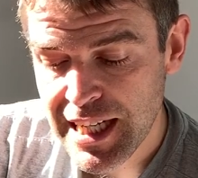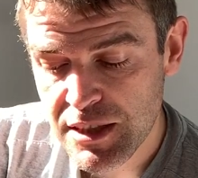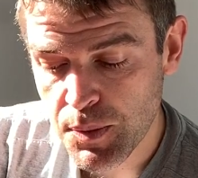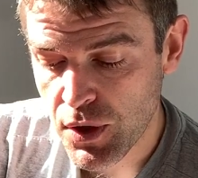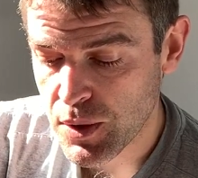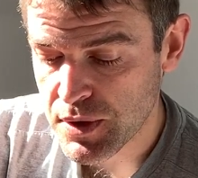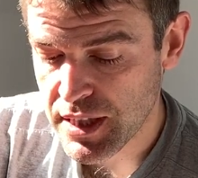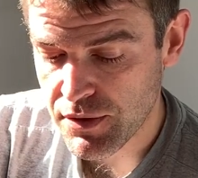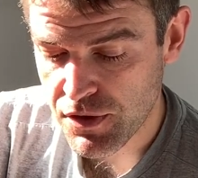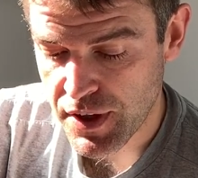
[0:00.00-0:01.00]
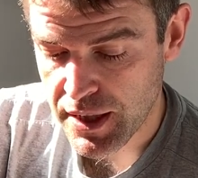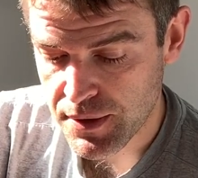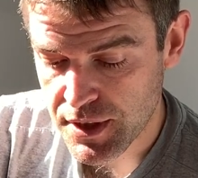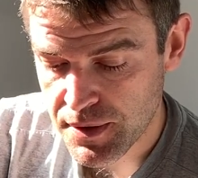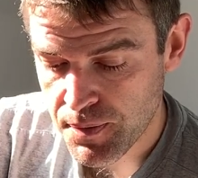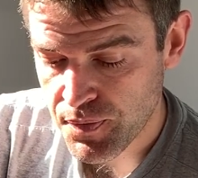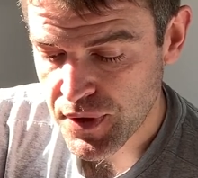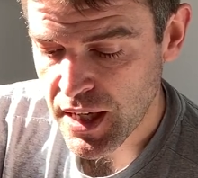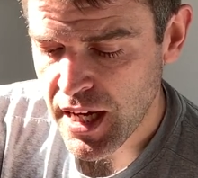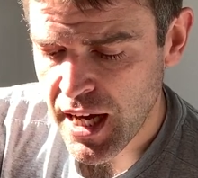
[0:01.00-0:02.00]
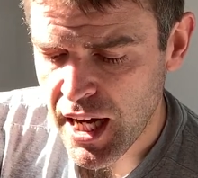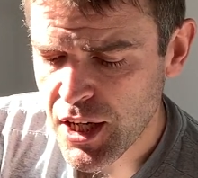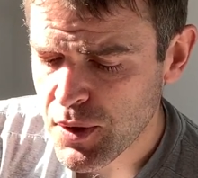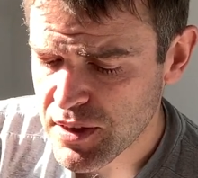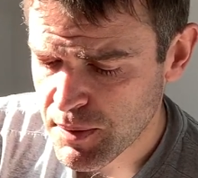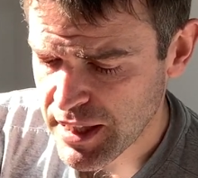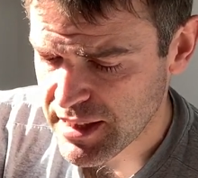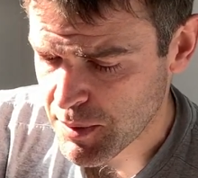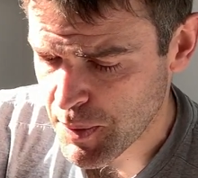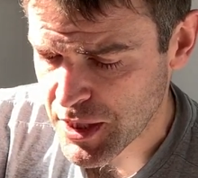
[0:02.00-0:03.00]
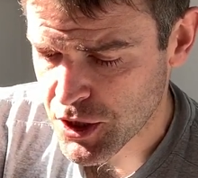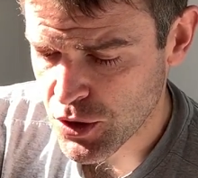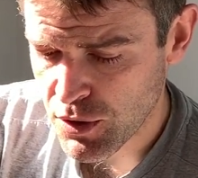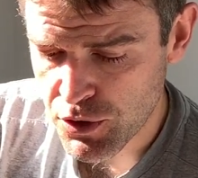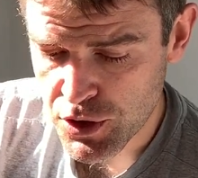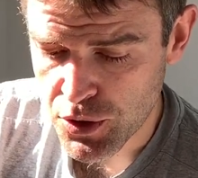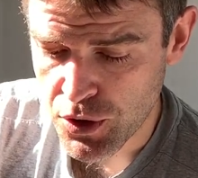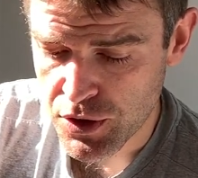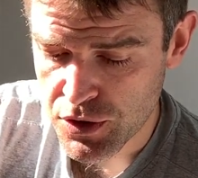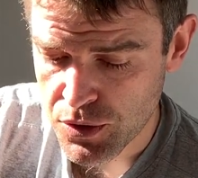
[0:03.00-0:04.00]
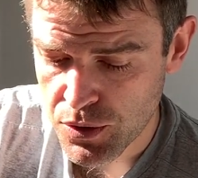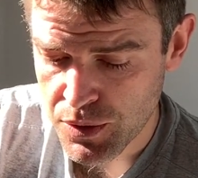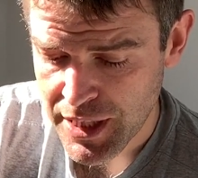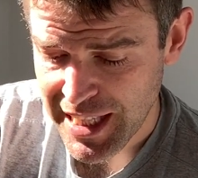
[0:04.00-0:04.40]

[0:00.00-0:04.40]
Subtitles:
His body was never found. I know this might seem a bit short for a talk at school.